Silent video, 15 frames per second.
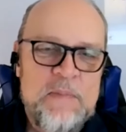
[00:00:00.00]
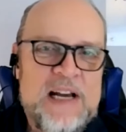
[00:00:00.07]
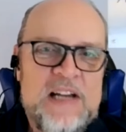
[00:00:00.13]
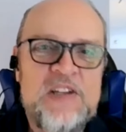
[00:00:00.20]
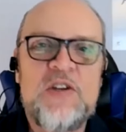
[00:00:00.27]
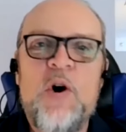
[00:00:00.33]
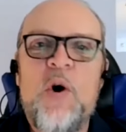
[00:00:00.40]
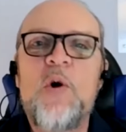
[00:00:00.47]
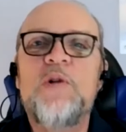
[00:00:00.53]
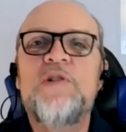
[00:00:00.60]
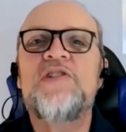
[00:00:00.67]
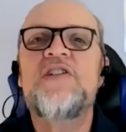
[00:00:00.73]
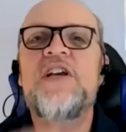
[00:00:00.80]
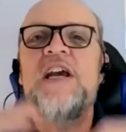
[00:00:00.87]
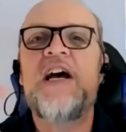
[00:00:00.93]
My whole
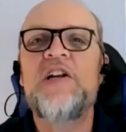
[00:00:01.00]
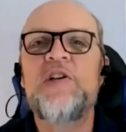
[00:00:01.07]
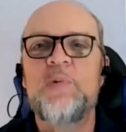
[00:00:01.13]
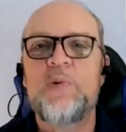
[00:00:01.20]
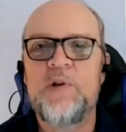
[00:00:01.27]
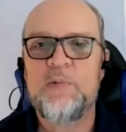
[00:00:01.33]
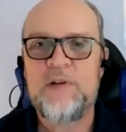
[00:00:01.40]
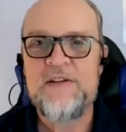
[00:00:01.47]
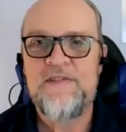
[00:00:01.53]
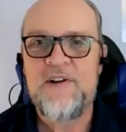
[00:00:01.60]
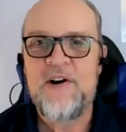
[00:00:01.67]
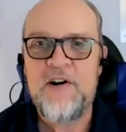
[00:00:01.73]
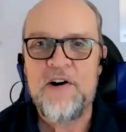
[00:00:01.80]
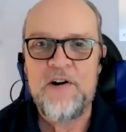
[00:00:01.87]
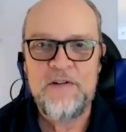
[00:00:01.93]
schedule
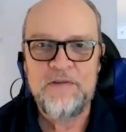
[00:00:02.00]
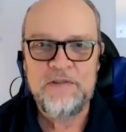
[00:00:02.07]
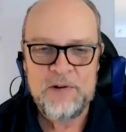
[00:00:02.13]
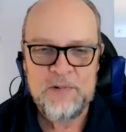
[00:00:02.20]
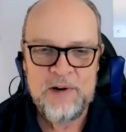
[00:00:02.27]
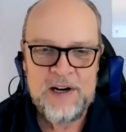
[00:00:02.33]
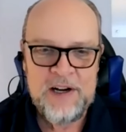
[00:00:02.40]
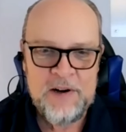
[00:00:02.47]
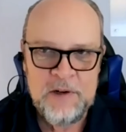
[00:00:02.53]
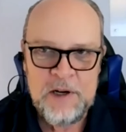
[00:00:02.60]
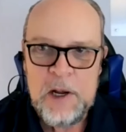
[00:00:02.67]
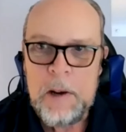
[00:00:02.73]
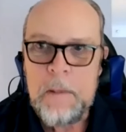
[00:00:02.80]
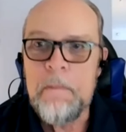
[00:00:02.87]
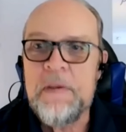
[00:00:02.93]
revolved around
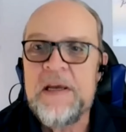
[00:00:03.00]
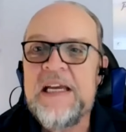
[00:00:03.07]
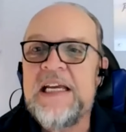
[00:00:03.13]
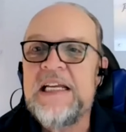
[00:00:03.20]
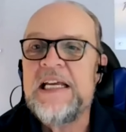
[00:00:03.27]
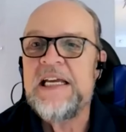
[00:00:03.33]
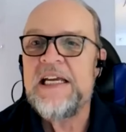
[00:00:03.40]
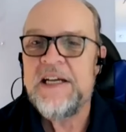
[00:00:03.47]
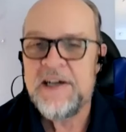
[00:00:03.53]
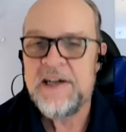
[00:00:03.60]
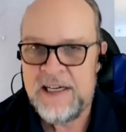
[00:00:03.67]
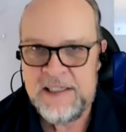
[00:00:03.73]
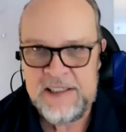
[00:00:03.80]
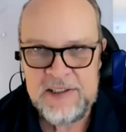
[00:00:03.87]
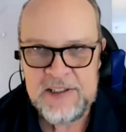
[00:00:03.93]
being here
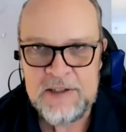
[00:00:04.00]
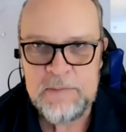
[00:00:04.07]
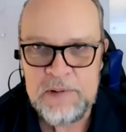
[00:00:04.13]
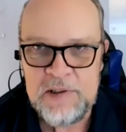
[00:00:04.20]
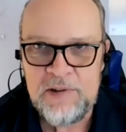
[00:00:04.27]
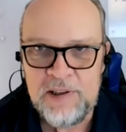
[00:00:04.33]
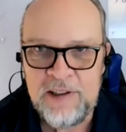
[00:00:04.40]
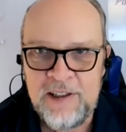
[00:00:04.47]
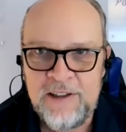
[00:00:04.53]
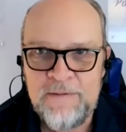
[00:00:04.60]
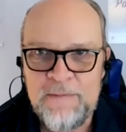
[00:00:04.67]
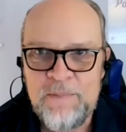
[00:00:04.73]
on this computer.